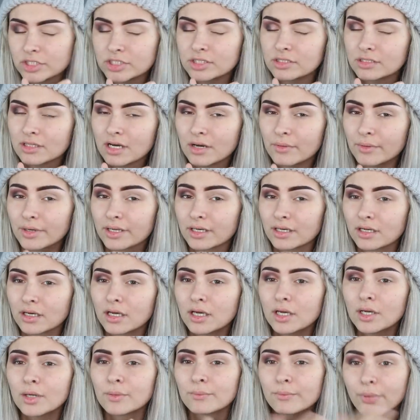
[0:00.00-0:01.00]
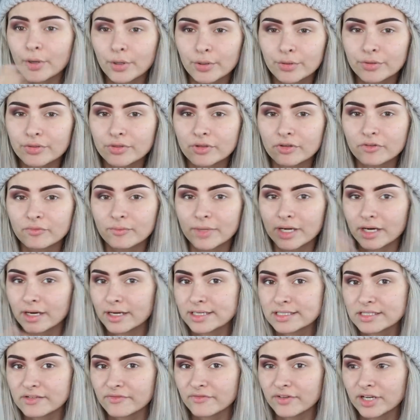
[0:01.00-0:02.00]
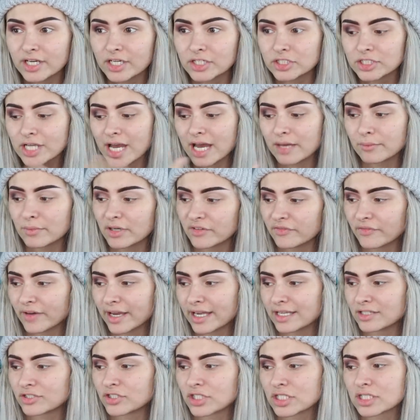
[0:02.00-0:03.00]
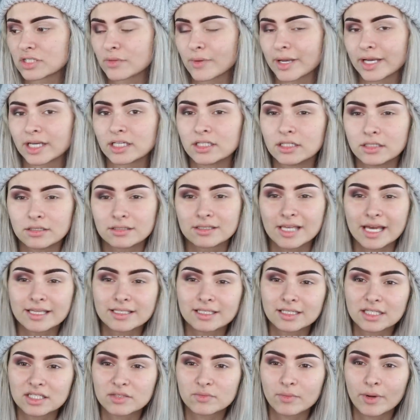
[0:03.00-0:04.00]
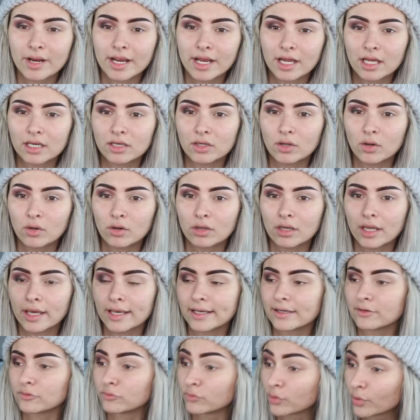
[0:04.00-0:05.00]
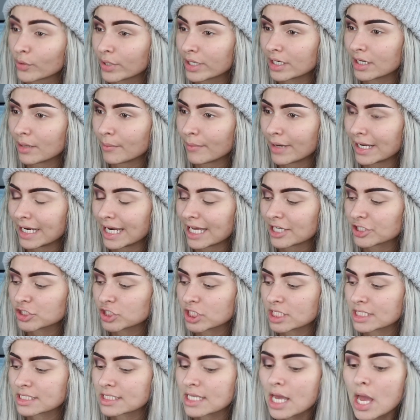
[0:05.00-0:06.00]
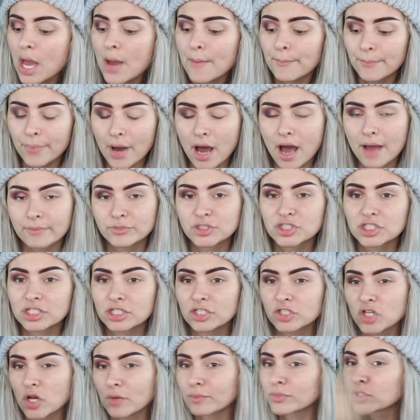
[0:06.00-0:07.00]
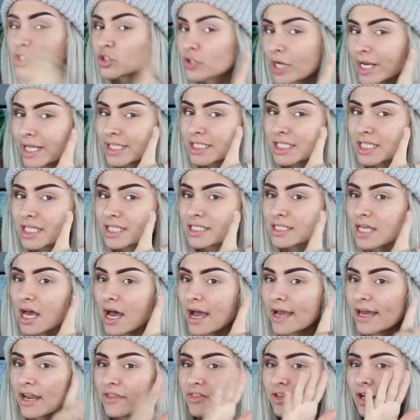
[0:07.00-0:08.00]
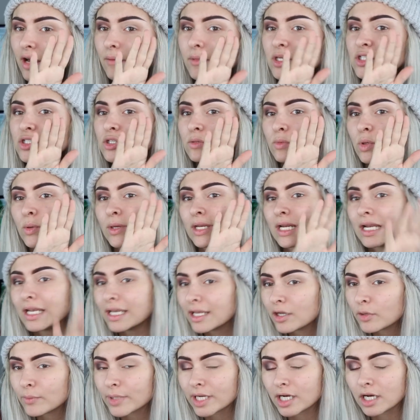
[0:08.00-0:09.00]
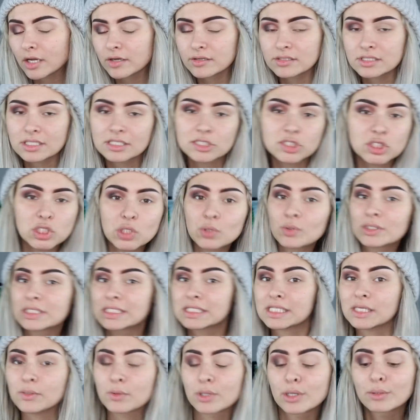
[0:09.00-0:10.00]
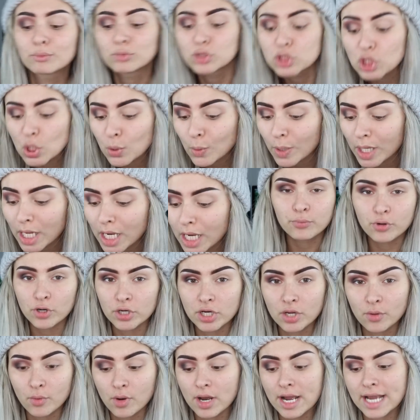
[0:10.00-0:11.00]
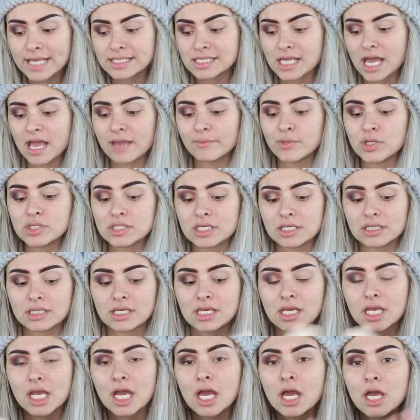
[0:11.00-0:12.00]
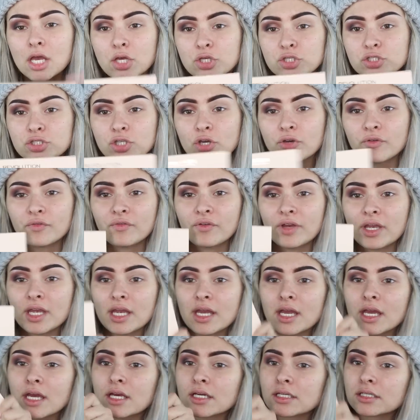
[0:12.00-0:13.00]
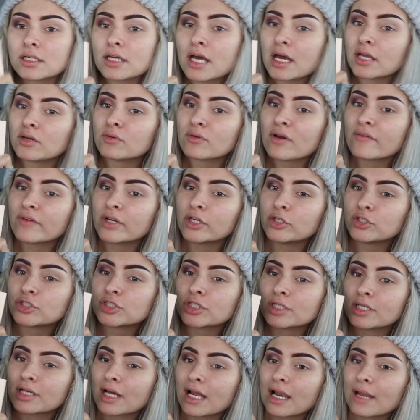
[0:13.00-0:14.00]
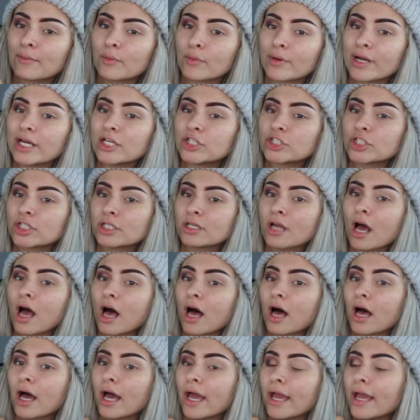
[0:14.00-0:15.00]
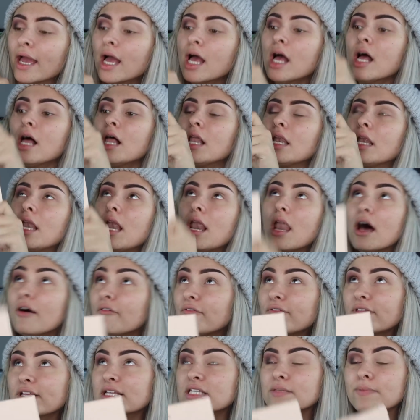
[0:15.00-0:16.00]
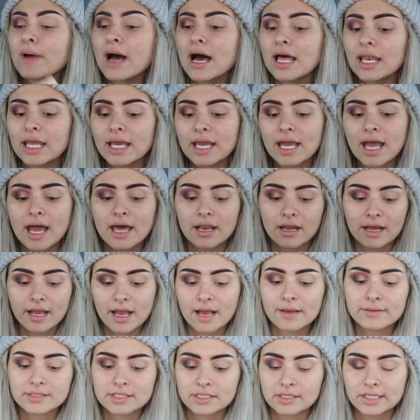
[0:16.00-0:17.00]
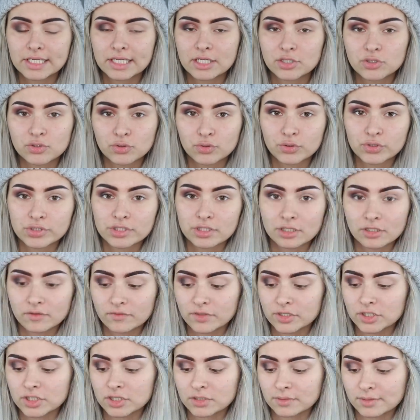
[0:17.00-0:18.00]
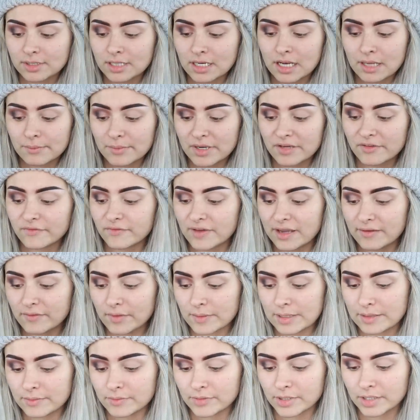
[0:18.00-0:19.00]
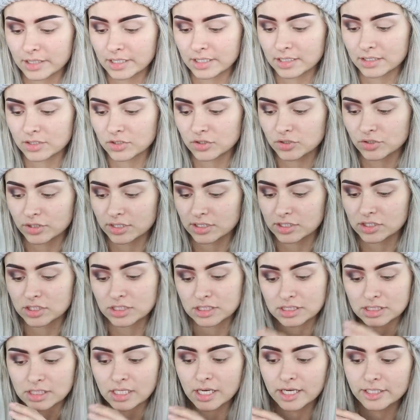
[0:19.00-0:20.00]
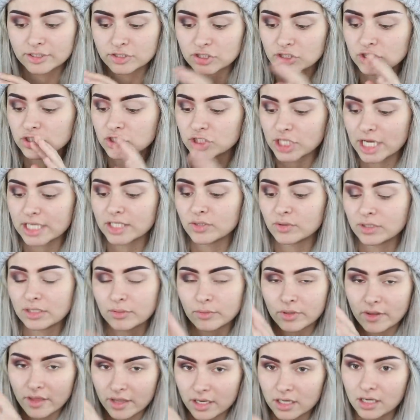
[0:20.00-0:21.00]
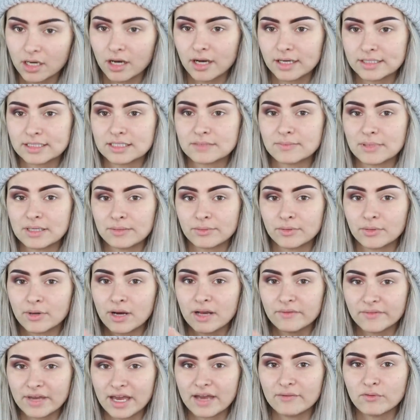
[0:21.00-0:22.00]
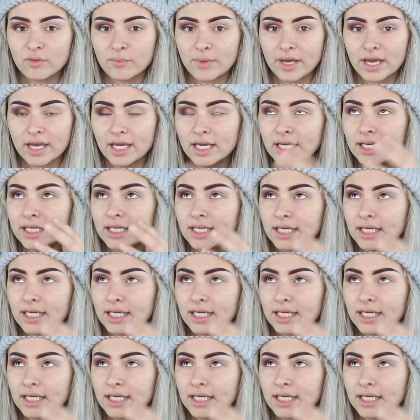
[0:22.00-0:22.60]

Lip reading: just do that when both of my eyes are finished and my face, just so I can use setting spray and not like ruin my lashes. But I'm just going to jump straight into this eye. I think I'm going to zoom you in a little bit closer so you can see what I'm doing. Product wise, I am using the Soph X Revolution collaboration. I love this palette and I absolutely adore Soph. She's one of like my favourite people in the industry. She is like just genuinely one of the nicest people I've ever met